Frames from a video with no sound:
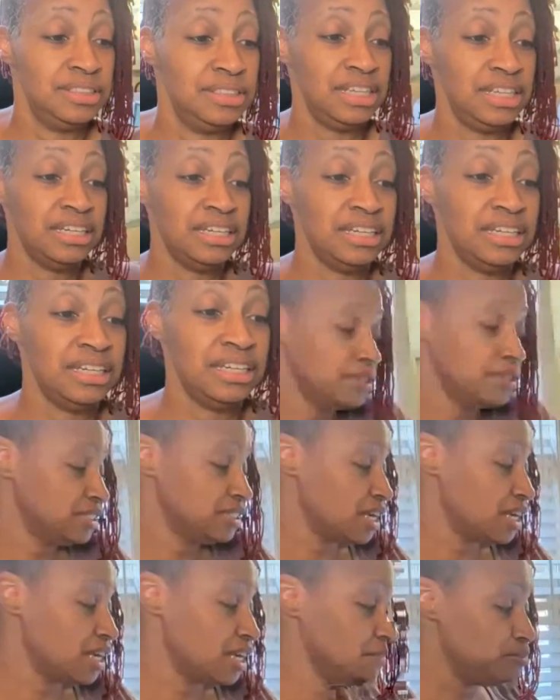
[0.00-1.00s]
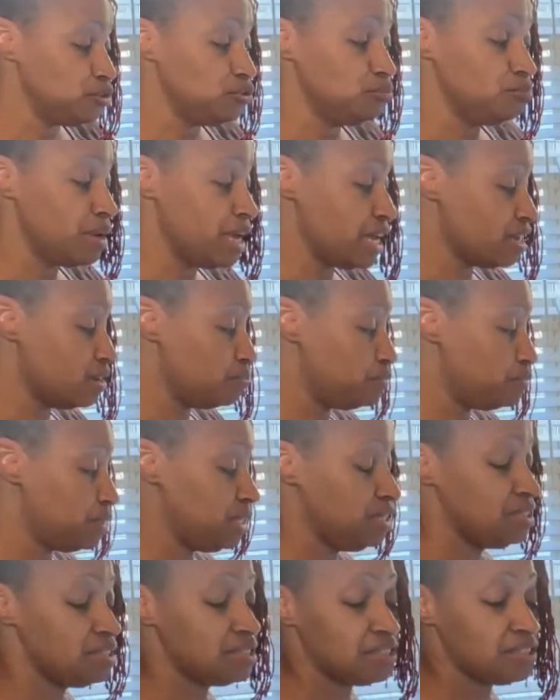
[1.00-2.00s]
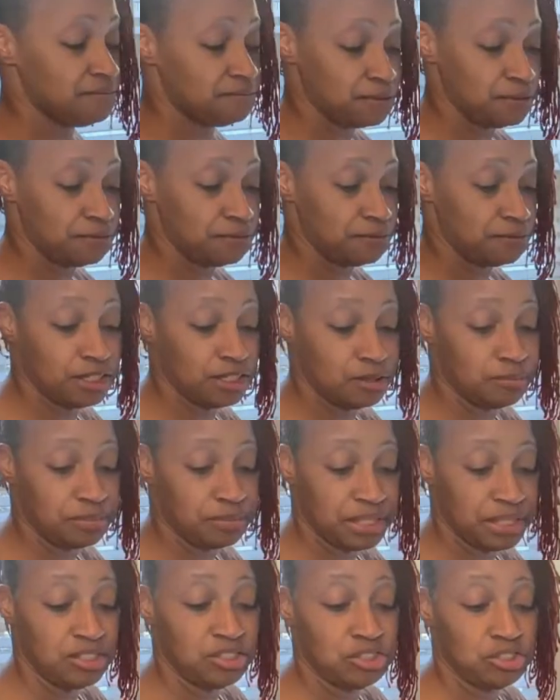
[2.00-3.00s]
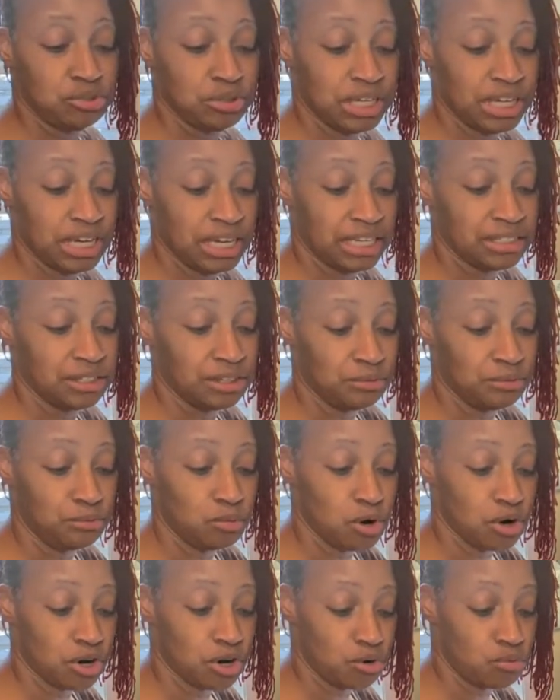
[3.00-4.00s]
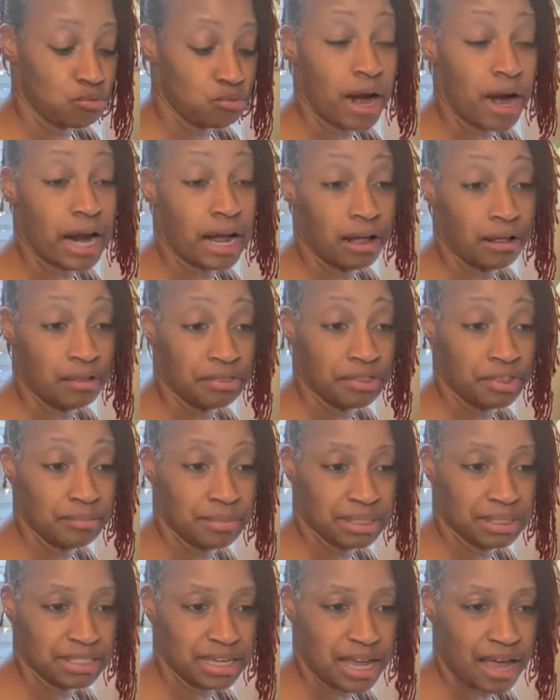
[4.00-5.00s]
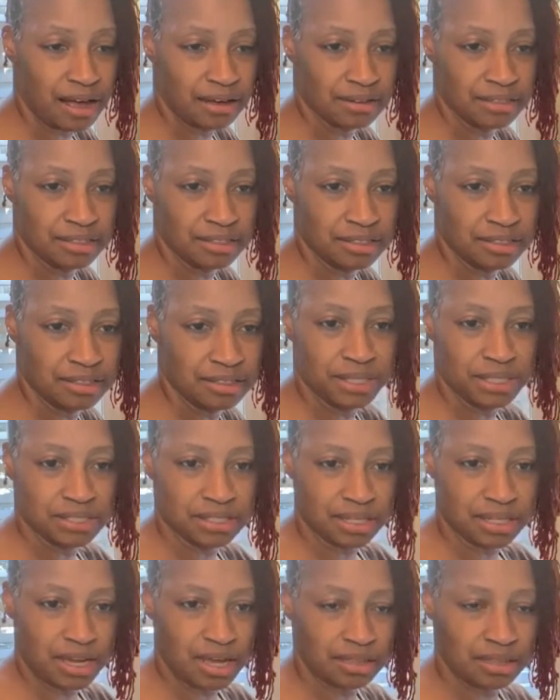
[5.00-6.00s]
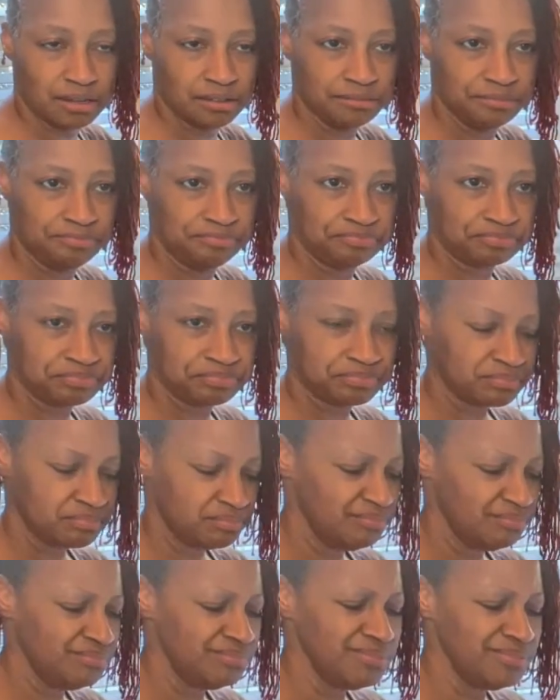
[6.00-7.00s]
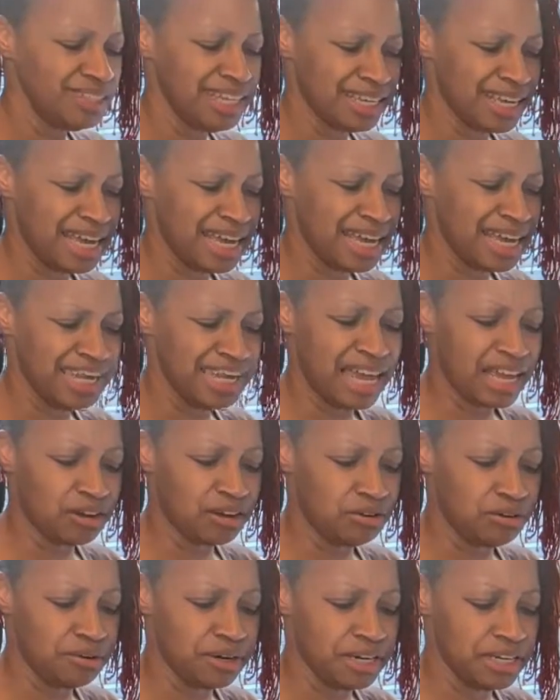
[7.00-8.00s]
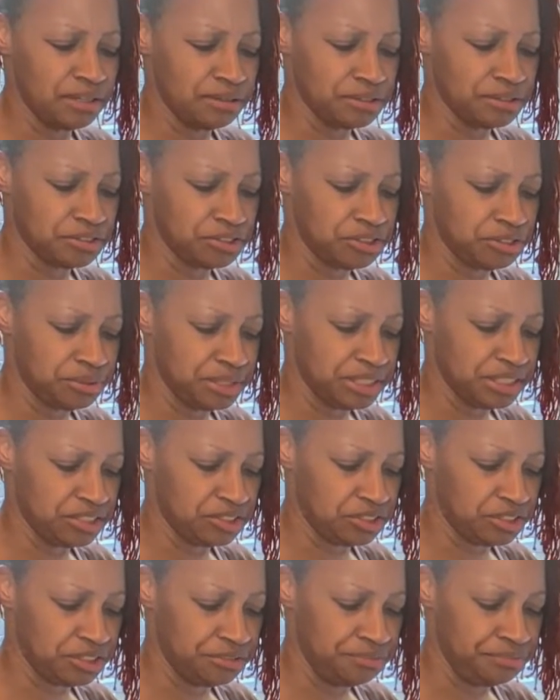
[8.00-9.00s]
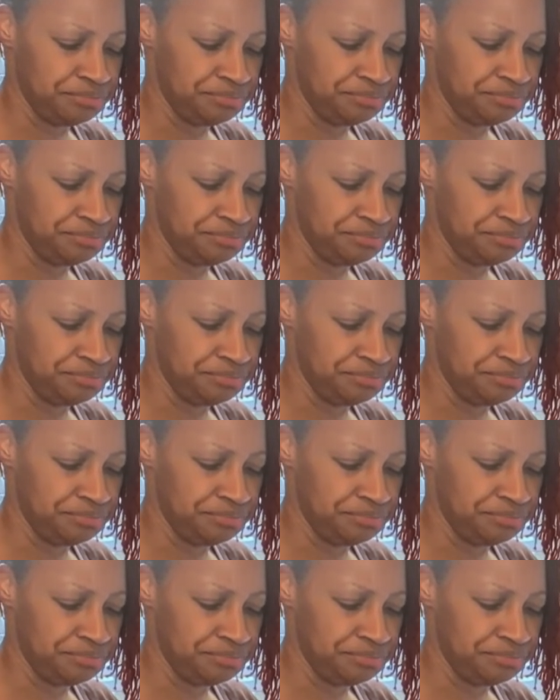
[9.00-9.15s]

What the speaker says: And every time you make a piece and fulfill a piece, you kind of work around the medallion and put it together. Kind of like Coriota's doing this year.